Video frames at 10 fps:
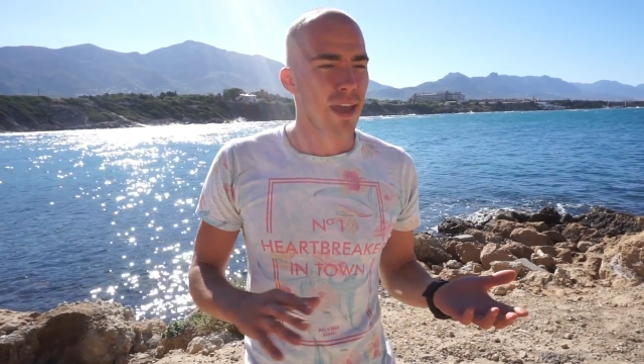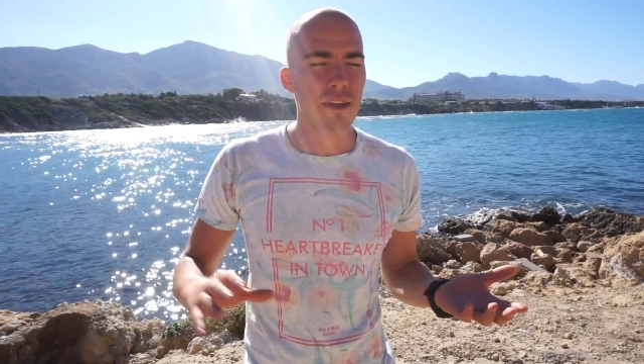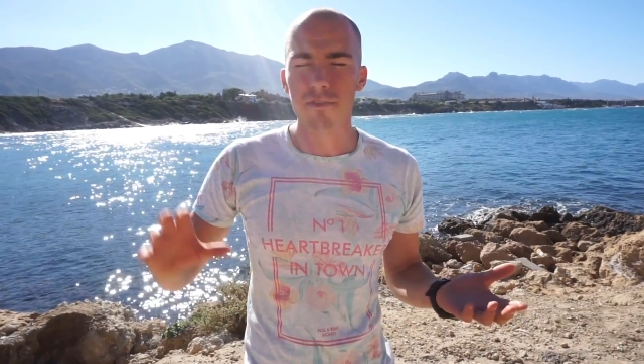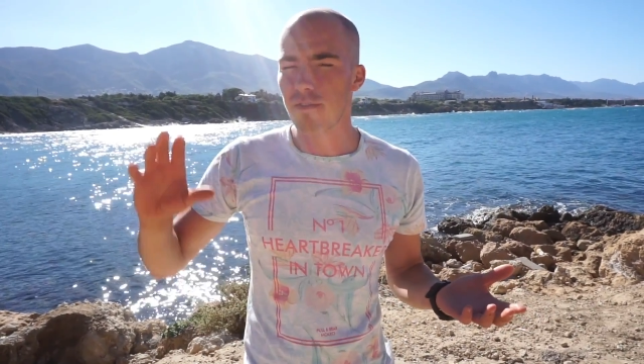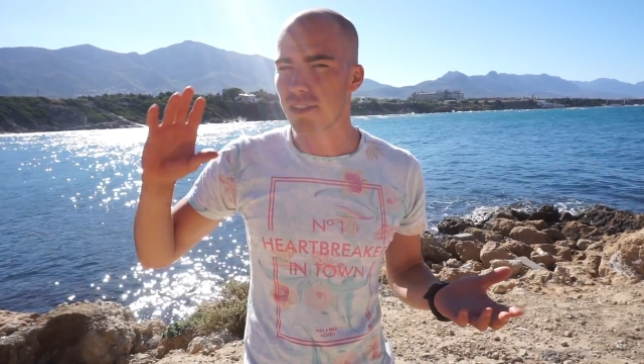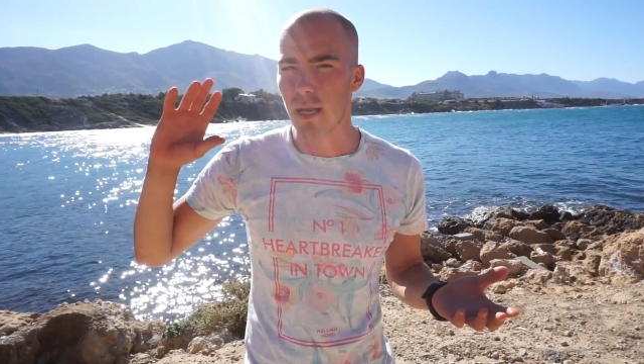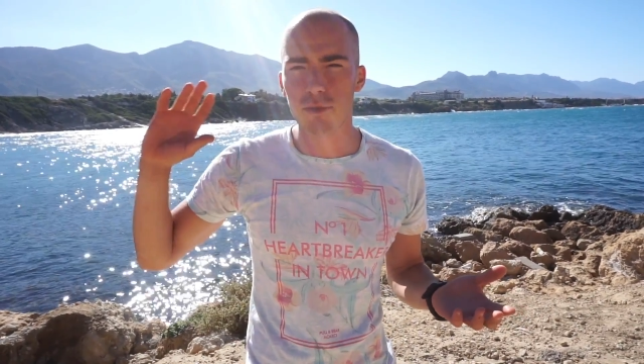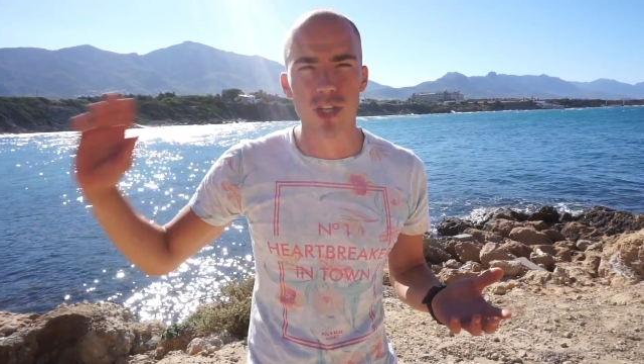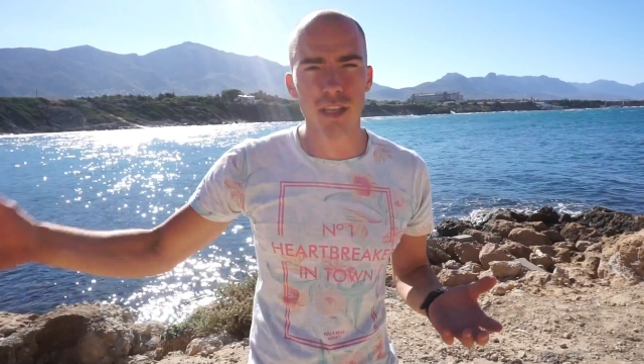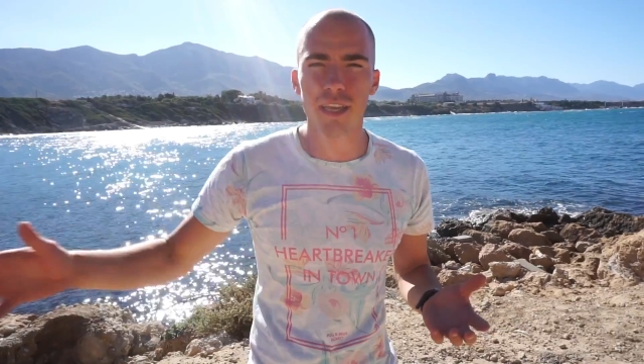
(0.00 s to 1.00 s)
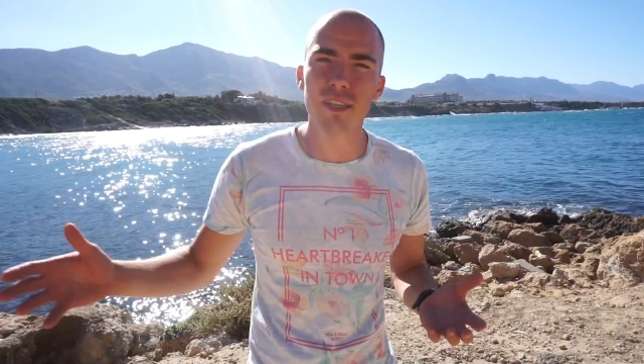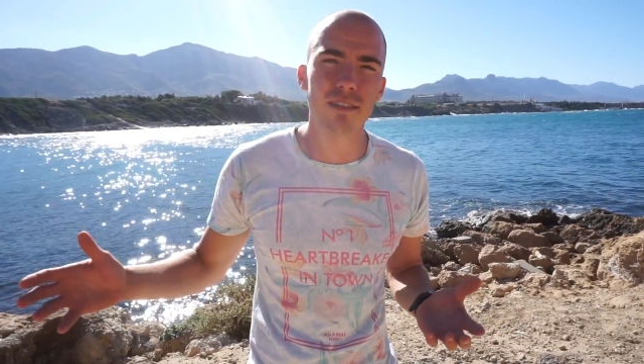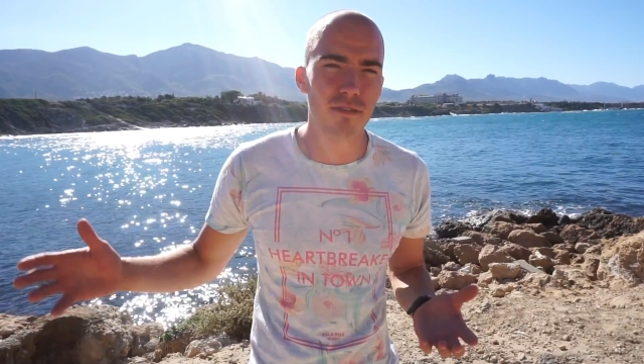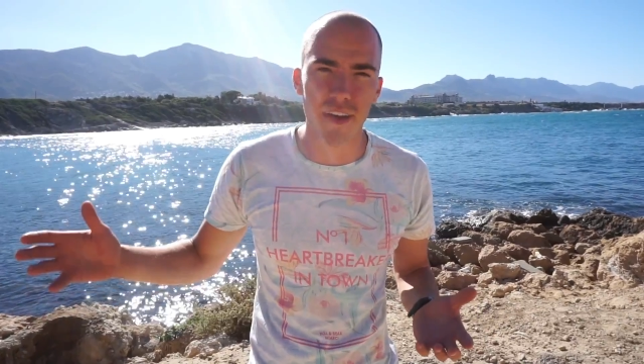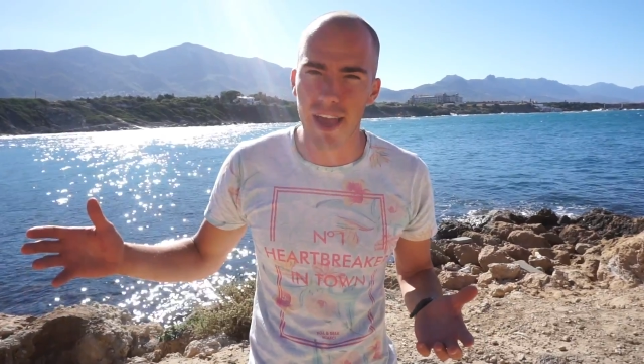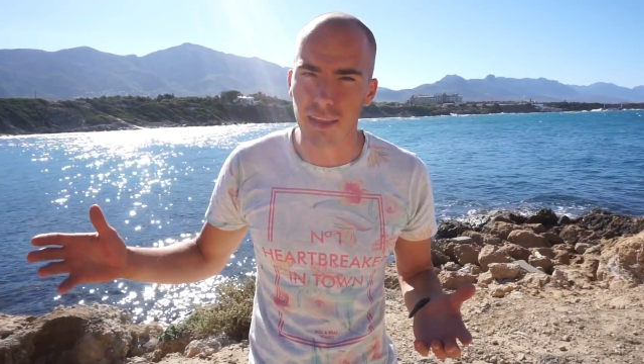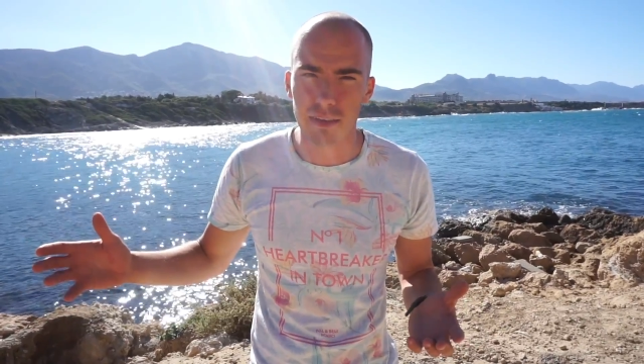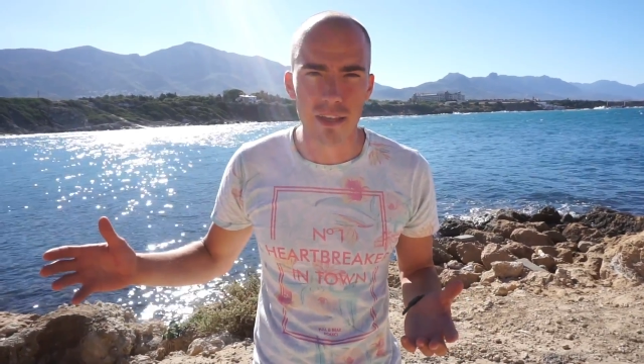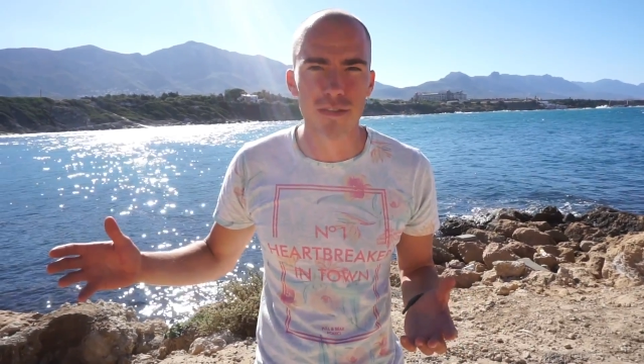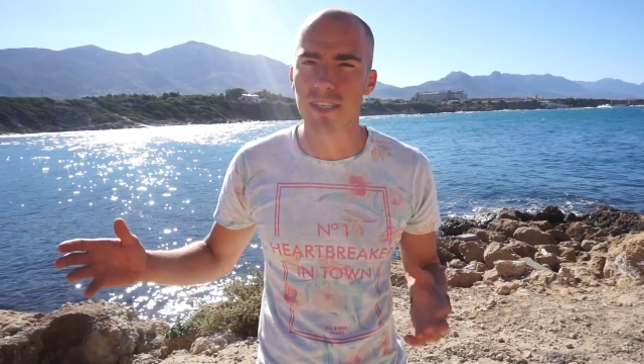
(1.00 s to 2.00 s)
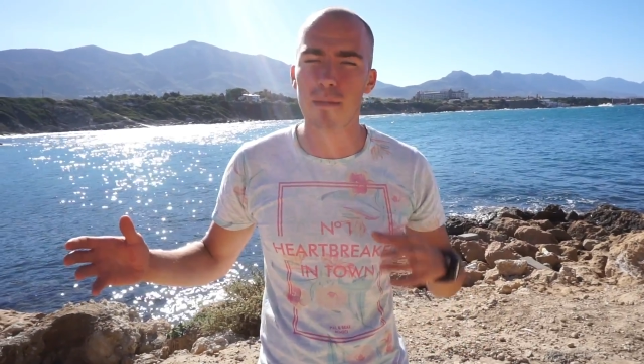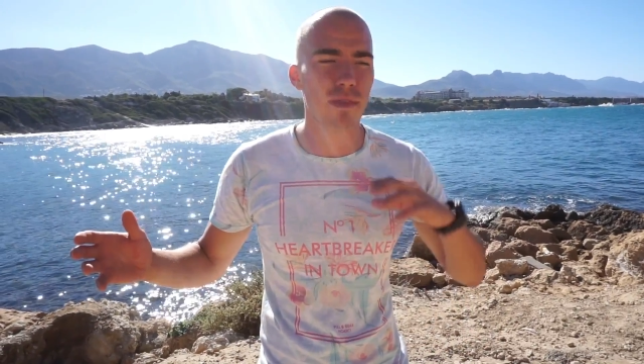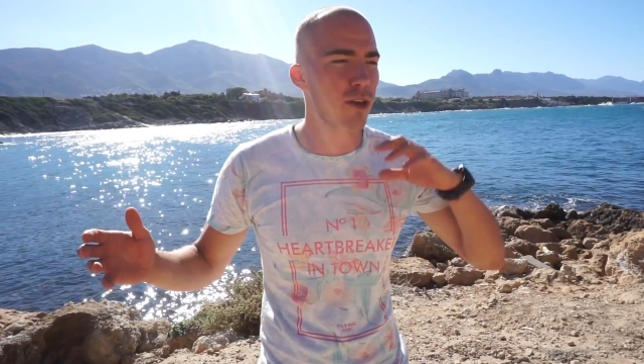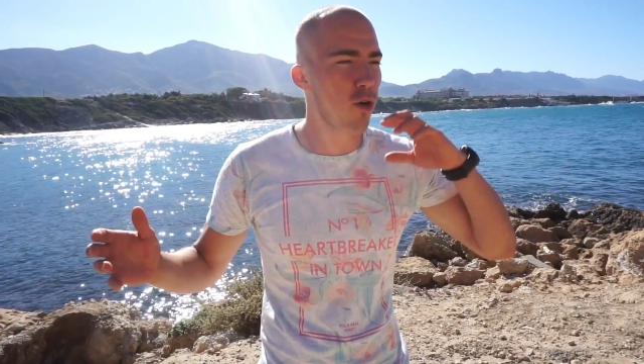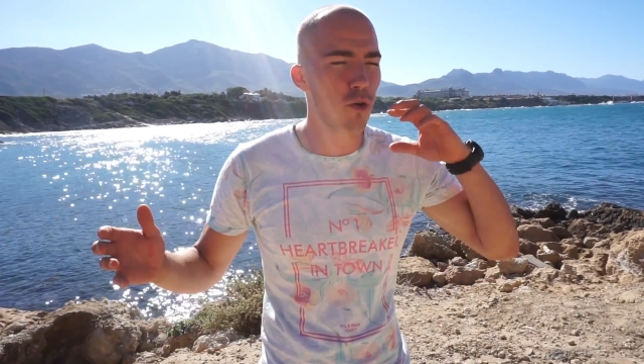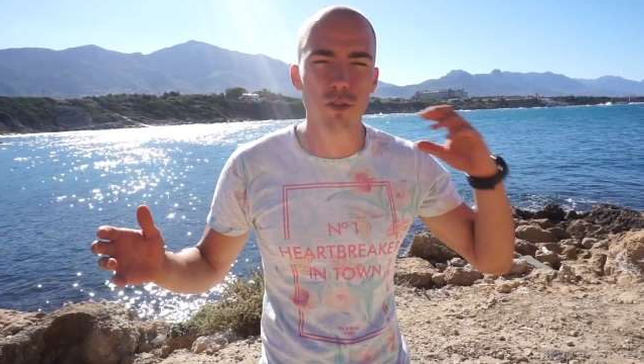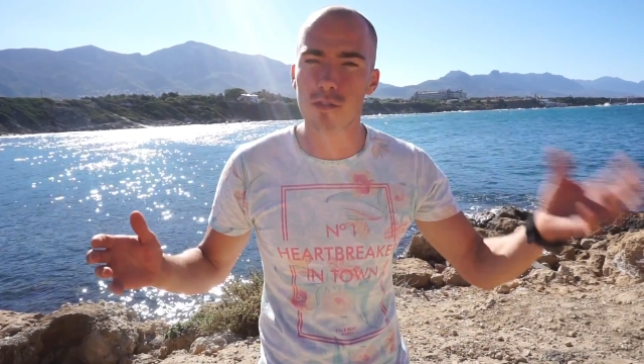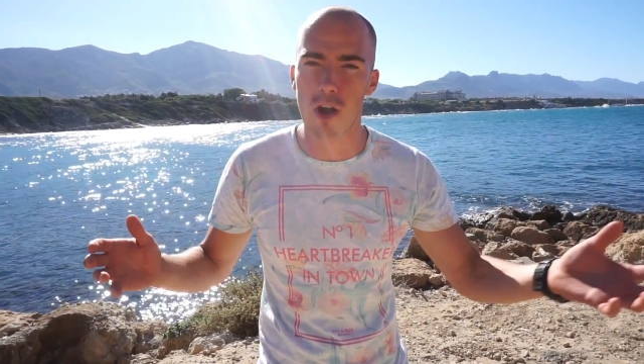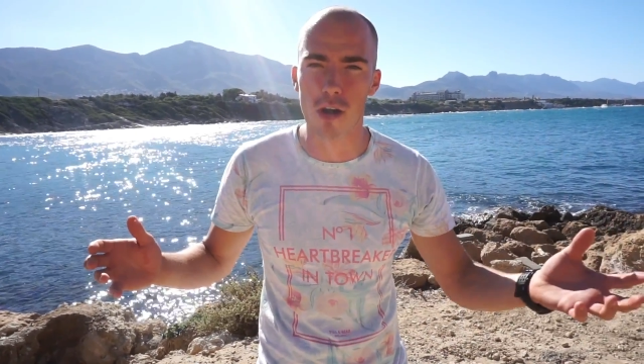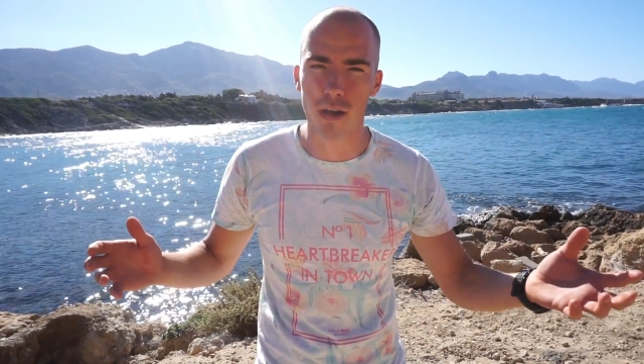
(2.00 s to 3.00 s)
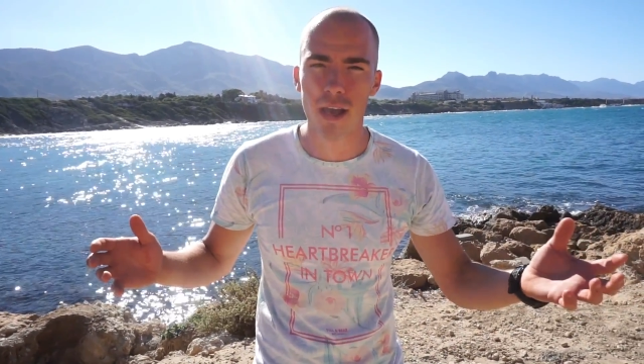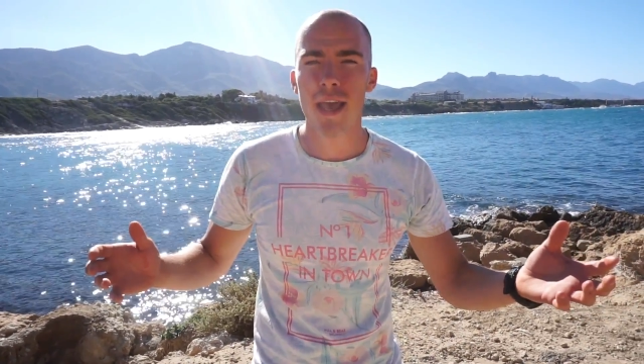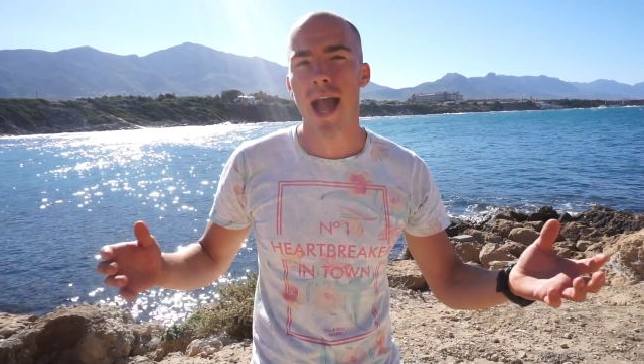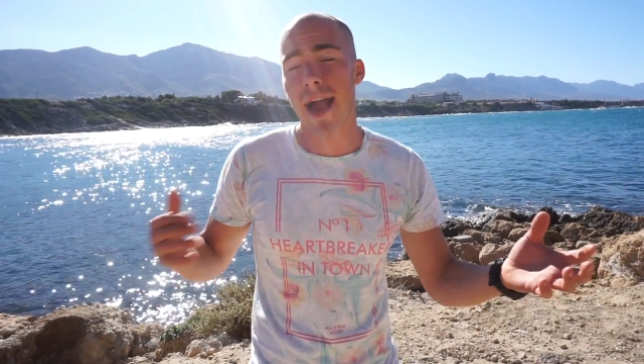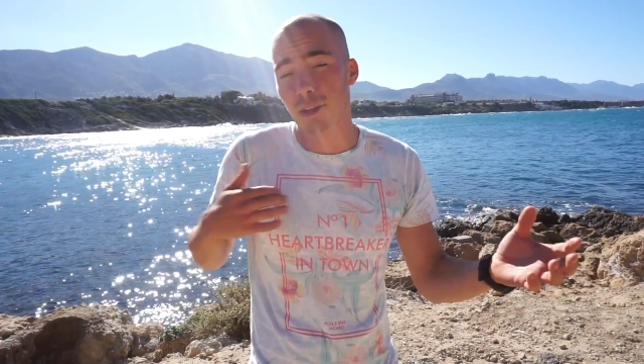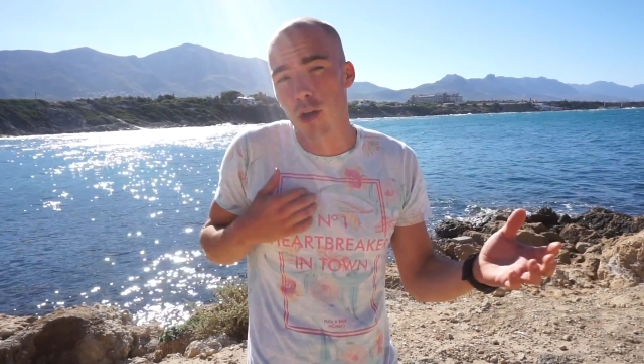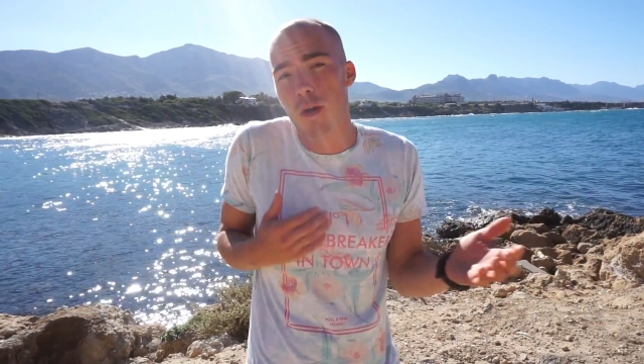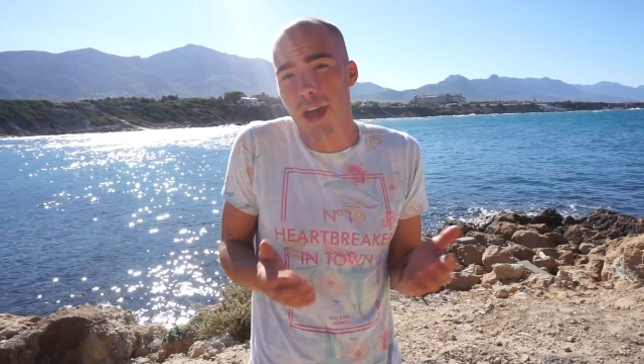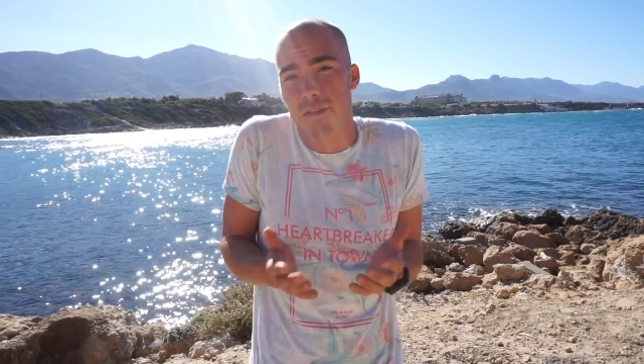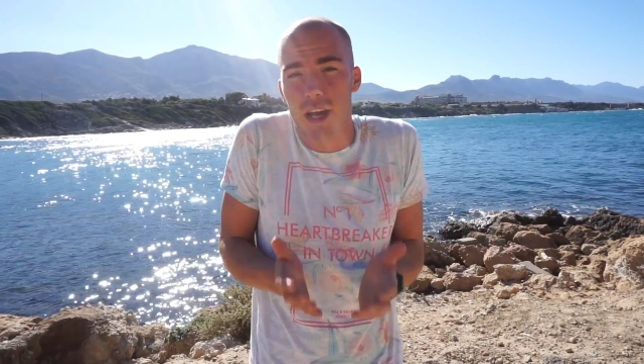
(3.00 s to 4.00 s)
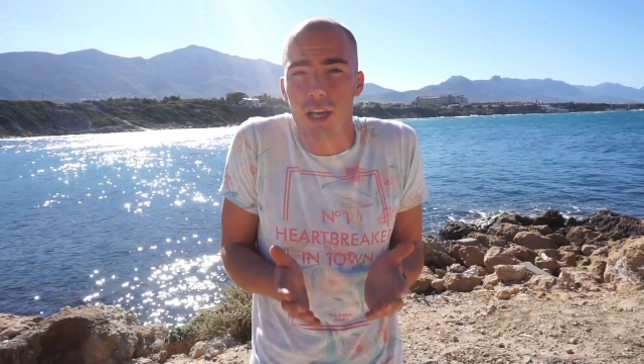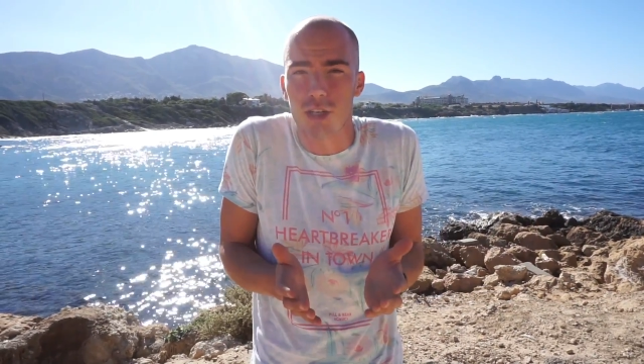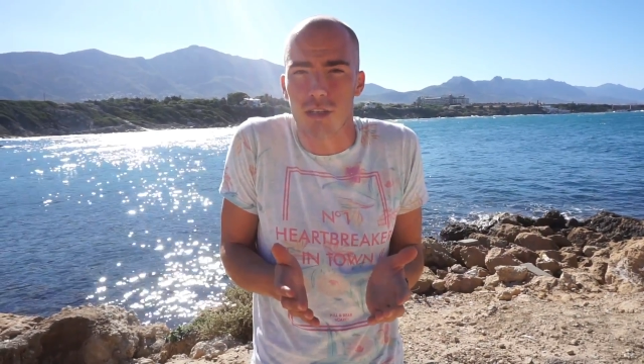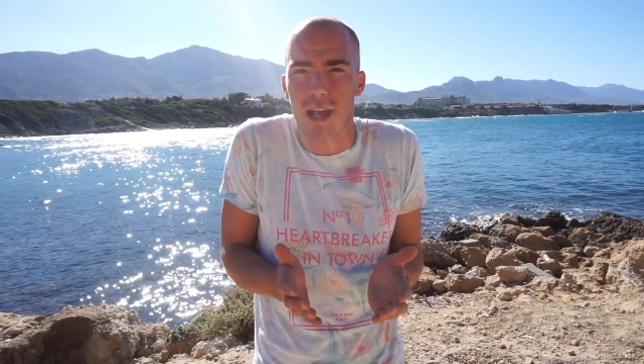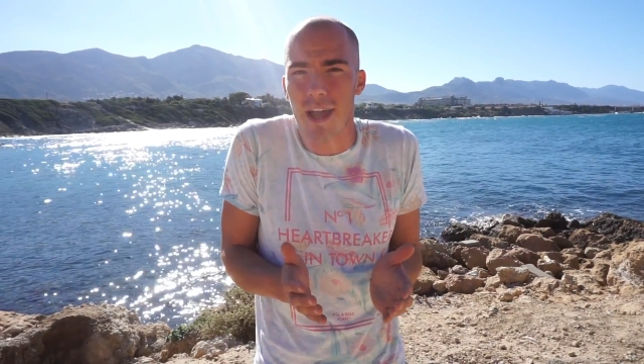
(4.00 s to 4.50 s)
if some shit hits the fan, if something goes wrong, I know I have a cushion.